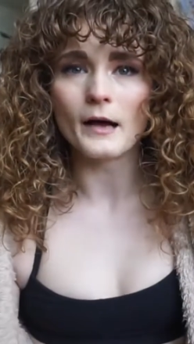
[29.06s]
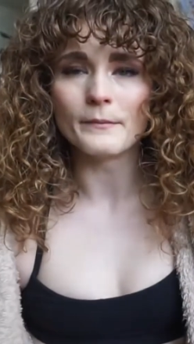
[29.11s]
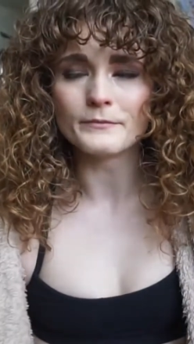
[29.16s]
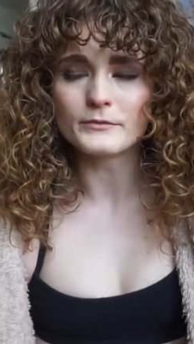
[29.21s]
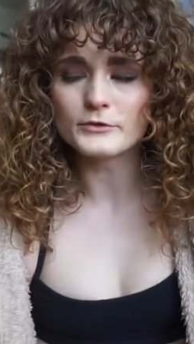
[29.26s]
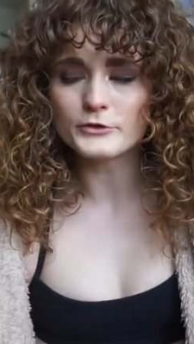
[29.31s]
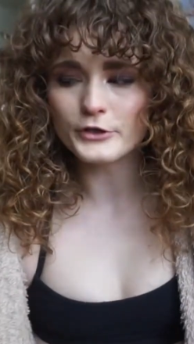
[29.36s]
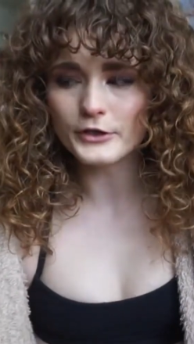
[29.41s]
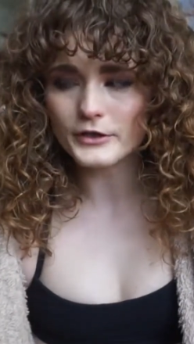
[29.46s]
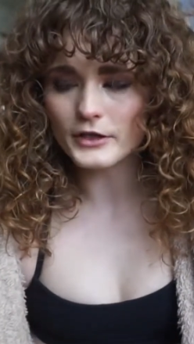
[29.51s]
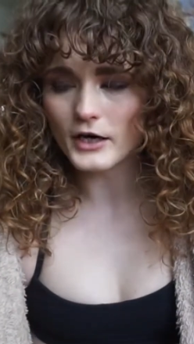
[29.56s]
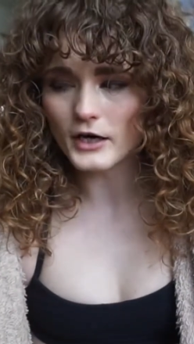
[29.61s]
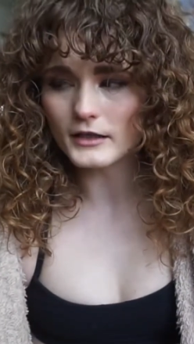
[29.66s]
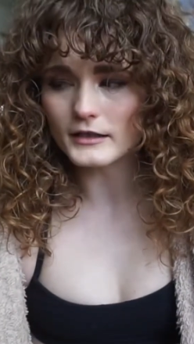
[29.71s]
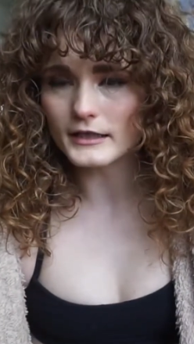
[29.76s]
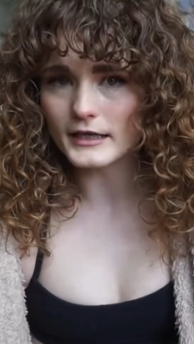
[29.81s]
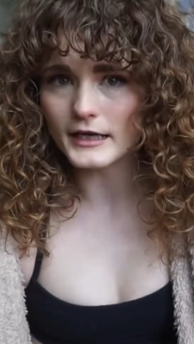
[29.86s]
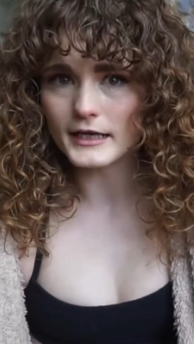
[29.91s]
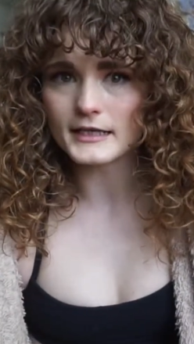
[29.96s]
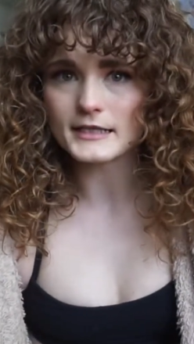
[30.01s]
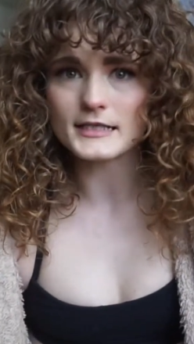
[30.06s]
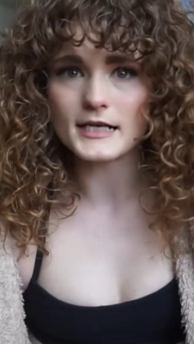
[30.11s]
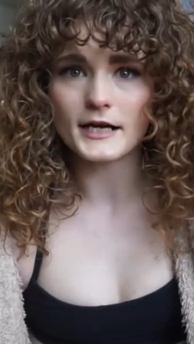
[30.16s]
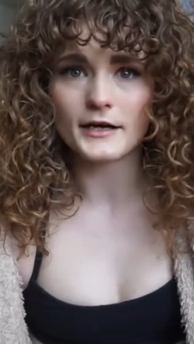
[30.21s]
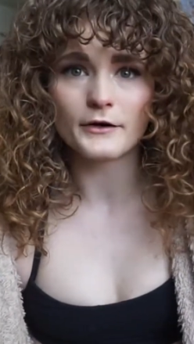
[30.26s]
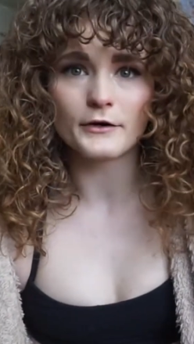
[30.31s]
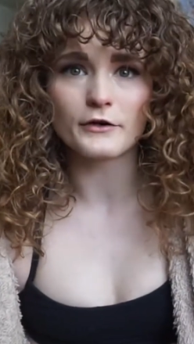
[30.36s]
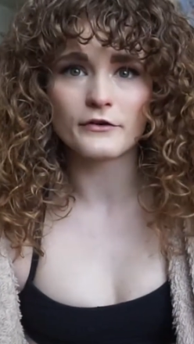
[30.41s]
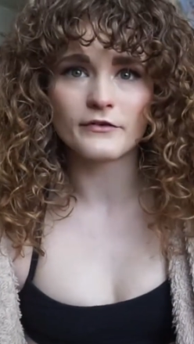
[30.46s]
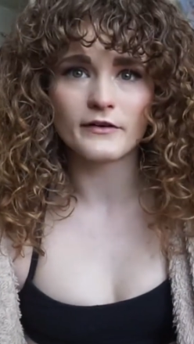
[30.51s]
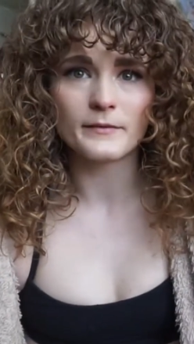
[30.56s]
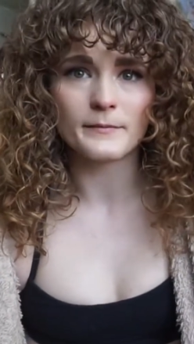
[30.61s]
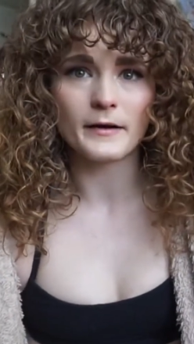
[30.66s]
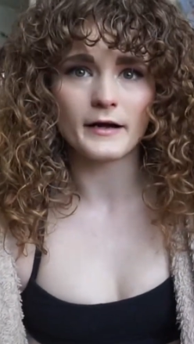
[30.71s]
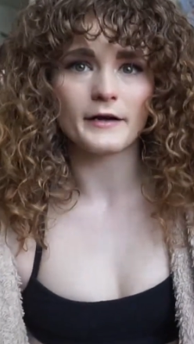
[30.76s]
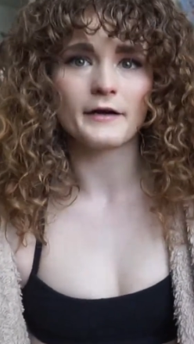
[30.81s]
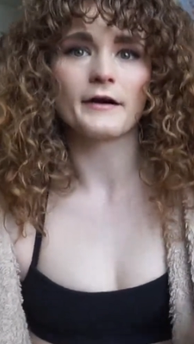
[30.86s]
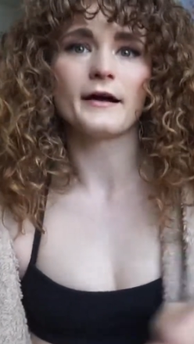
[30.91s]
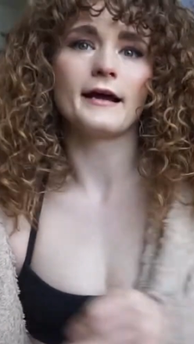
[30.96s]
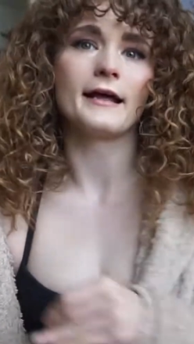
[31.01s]
during the holidays, I go to Fred
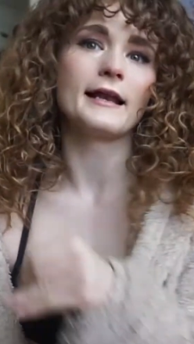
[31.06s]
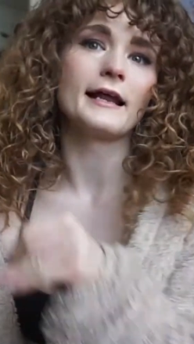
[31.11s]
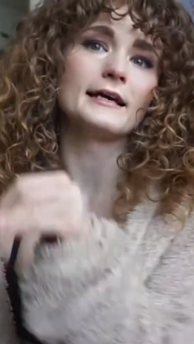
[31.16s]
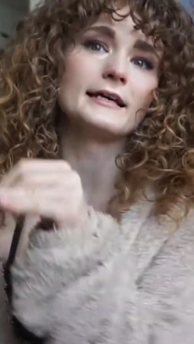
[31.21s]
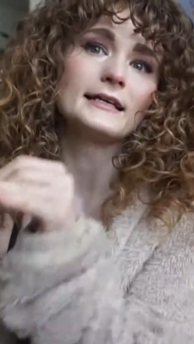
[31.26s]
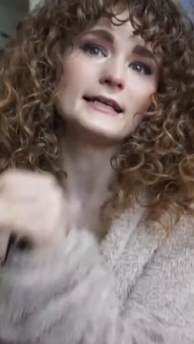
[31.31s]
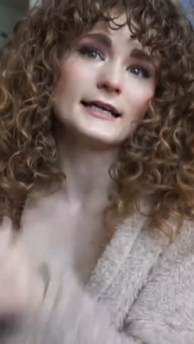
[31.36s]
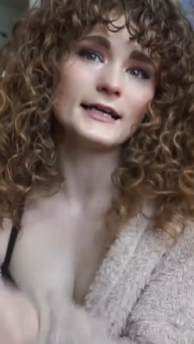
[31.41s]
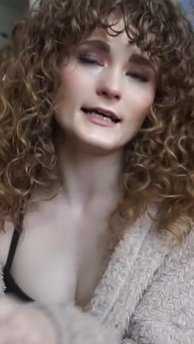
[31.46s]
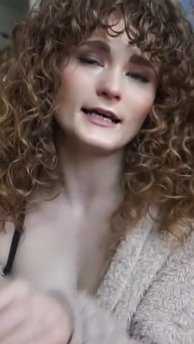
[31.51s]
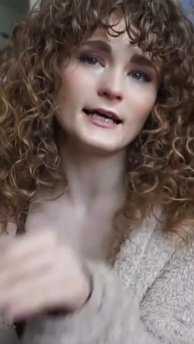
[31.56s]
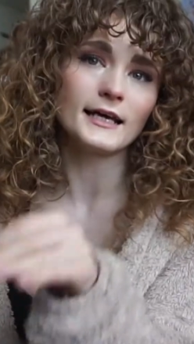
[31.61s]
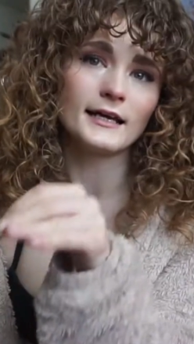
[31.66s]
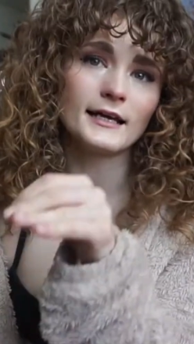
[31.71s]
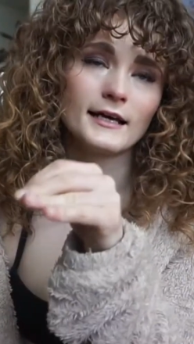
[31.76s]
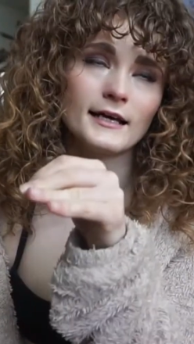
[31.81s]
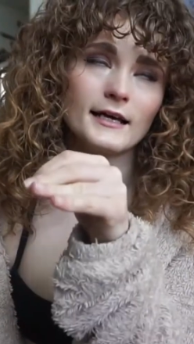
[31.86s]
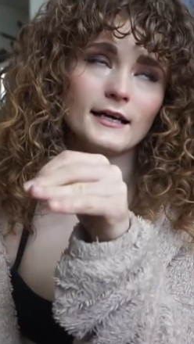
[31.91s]
Meyer and I can't